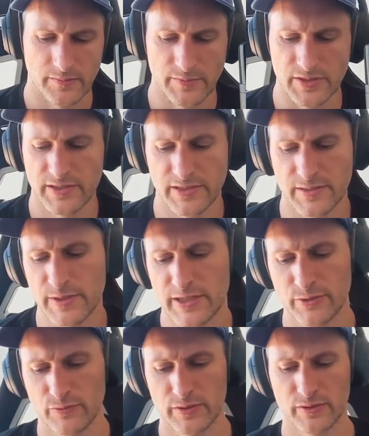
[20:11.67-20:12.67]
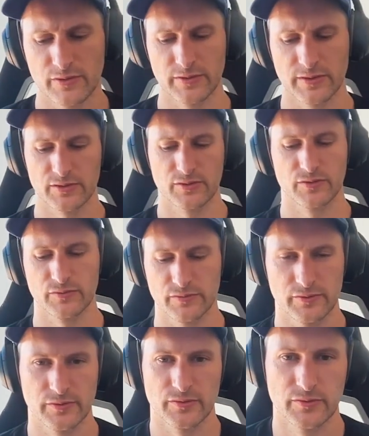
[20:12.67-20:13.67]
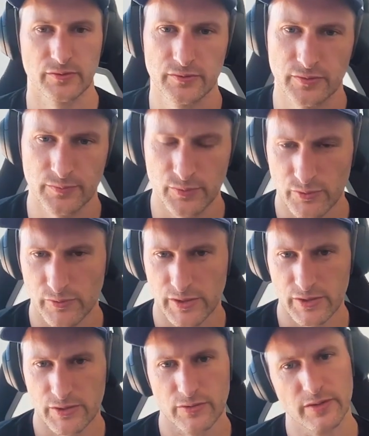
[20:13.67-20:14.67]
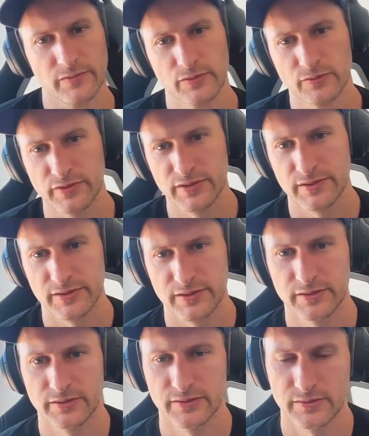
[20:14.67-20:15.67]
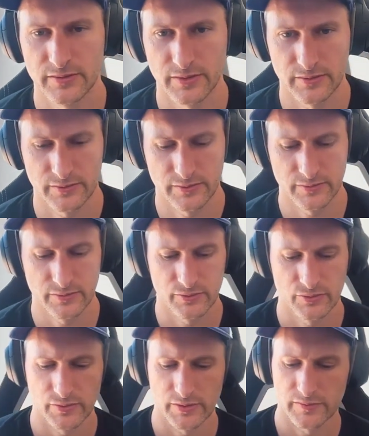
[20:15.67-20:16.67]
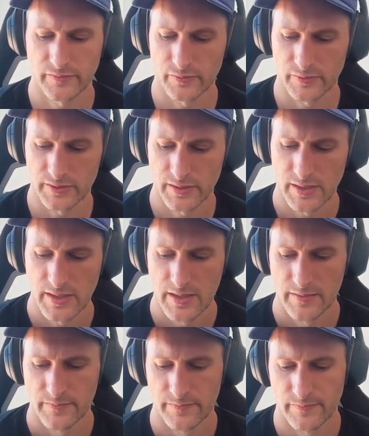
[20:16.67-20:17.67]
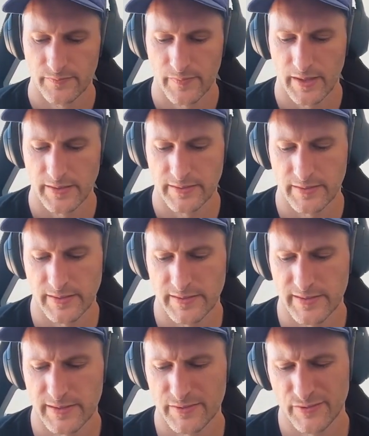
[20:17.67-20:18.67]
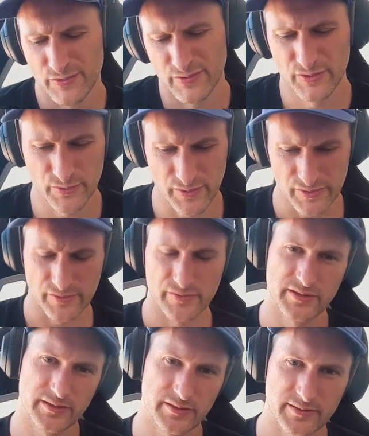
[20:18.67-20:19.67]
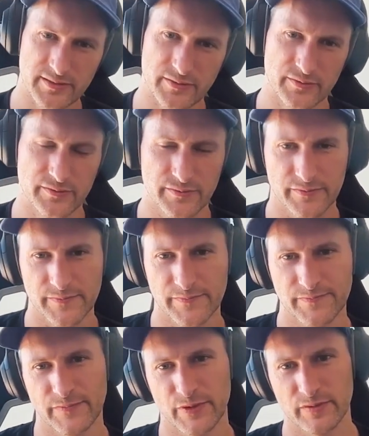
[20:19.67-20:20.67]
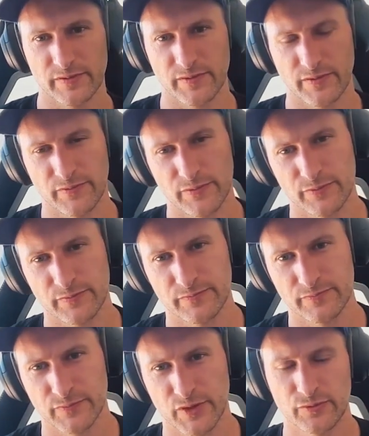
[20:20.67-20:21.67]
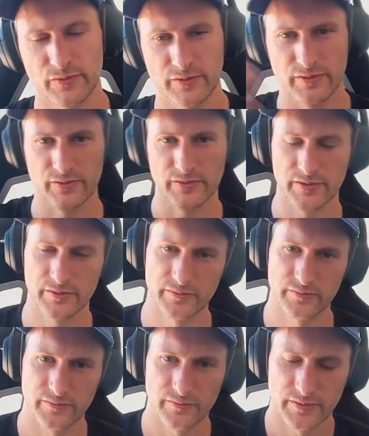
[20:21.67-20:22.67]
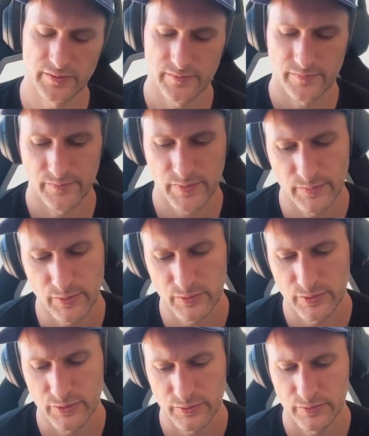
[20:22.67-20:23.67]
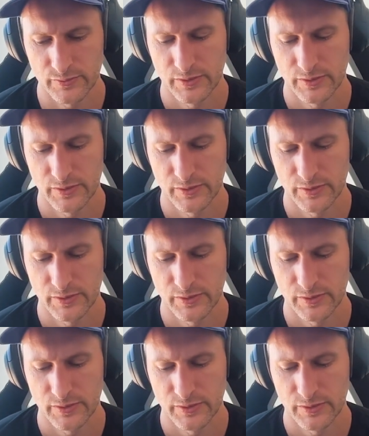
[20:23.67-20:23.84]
typically you will connect to, a brokerage or have a OTC trade for it. And then you need to custody it. So, if you're not doing custody, you need people to